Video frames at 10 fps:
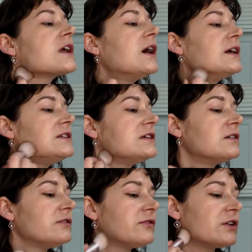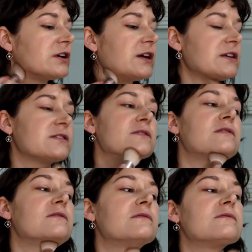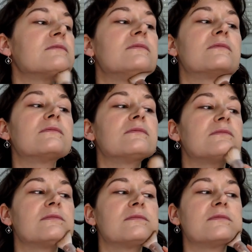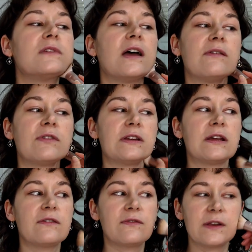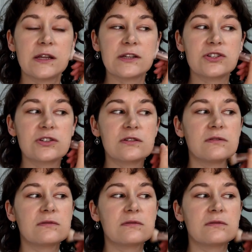ideal for a nice everyday finish.